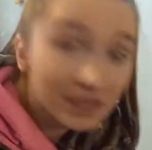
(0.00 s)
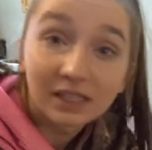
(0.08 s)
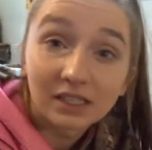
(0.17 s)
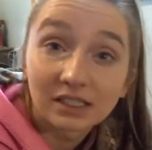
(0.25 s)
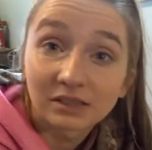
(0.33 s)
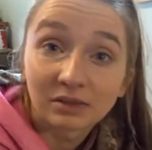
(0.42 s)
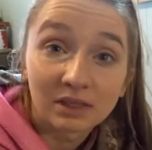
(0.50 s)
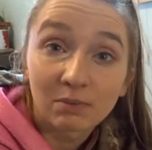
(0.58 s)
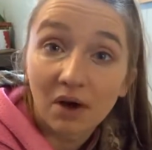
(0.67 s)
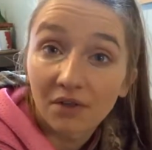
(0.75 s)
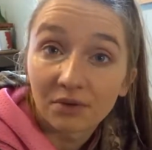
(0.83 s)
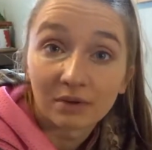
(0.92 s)
it doesn't really
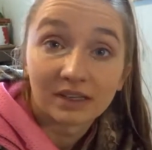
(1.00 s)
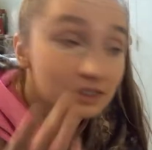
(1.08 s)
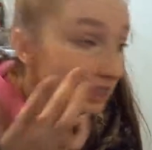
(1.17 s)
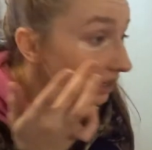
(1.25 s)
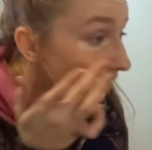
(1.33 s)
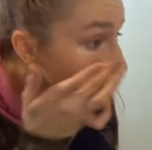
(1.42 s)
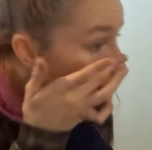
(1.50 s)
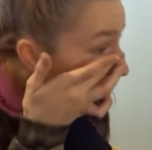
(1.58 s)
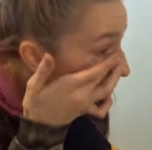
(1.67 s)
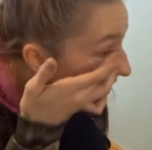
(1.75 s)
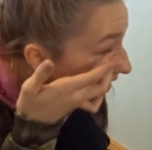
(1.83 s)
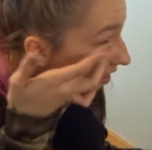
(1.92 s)
bother my skin at
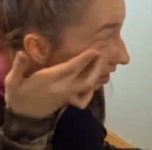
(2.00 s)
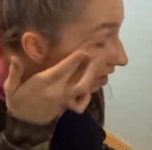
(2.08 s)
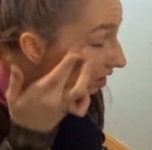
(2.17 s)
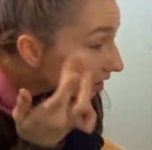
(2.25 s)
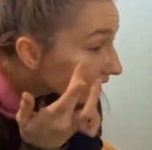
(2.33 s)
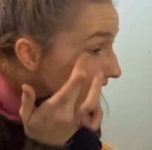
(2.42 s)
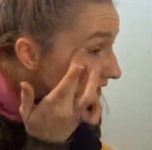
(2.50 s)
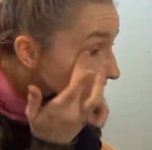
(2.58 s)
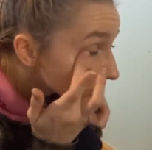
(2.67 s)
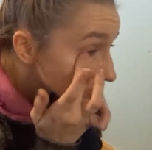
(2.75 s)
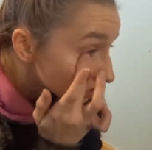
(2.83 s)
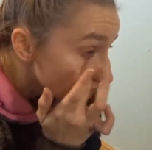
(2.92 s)
all.
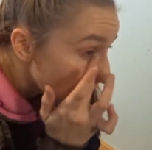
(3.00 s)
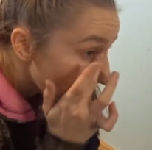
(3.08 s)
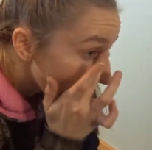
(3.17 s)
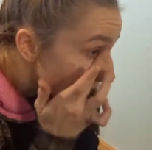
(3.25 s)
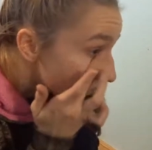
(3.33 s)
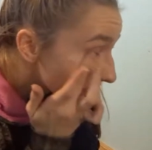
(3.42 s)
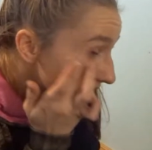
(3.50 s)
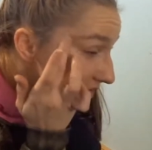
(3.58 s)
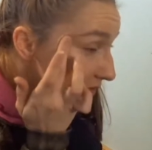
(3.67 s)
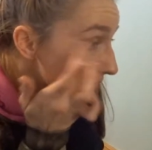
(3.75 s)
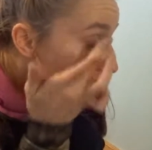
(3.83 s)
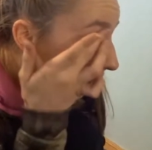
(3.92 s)
So
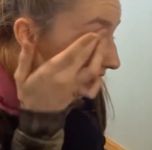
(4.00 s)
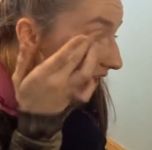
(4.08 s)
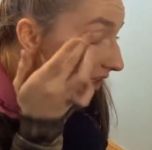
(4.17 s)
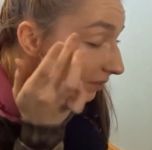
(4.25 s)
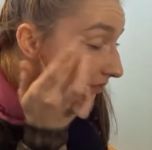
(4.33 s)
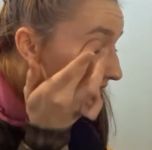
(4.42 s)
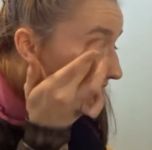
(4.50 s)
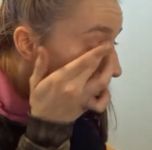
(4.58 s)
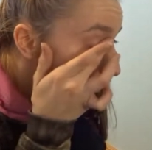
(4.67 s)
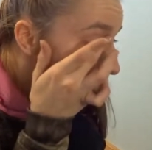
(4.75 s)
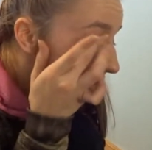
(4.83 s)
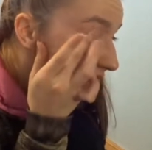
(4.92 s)
that's why I
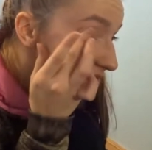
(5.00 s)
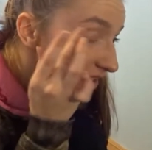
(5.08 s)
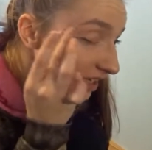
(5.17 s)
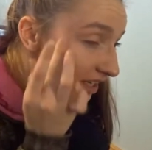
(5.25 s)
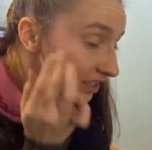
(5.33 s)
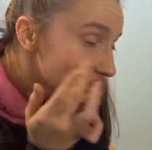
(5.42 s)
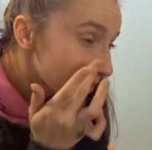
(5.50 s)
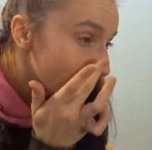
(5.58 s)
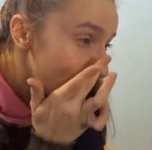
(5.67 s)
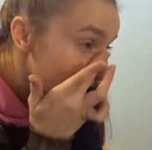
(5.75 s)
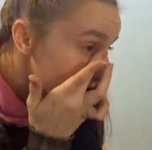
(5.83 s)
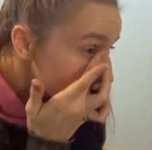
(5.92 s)
keep using it. So
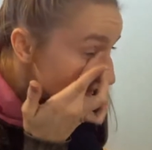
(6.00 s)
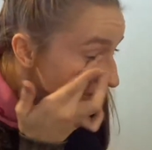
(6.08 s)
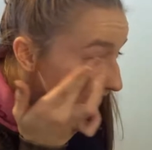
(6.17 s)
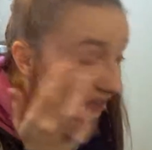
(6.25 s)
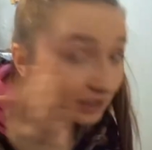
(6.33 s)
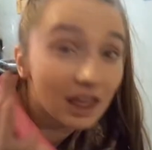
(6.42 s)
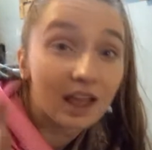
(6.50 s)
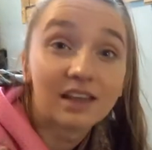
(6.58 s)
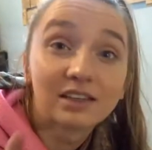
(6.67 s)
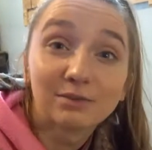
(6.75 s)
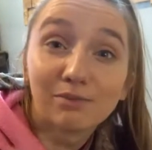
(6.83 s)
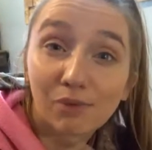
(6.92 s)
buying anything that
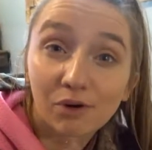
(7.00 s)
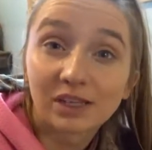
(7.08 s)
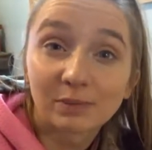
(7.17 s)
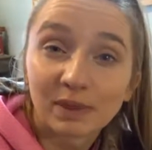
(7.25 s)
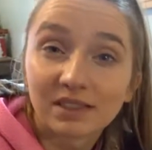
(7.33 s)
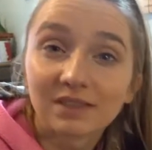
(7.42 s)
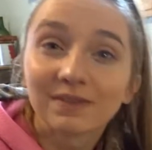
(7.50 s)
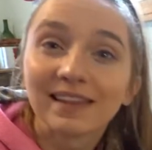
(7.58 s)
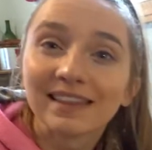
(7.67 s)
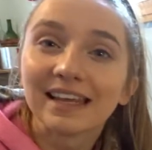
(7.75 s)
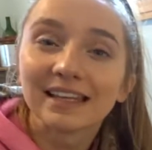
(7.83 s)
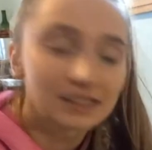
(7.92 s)
is more expensive
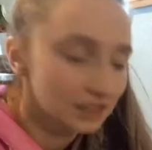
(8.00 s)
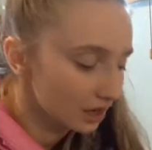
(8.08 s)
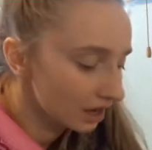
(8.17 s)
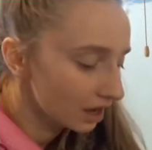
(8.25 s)
than this,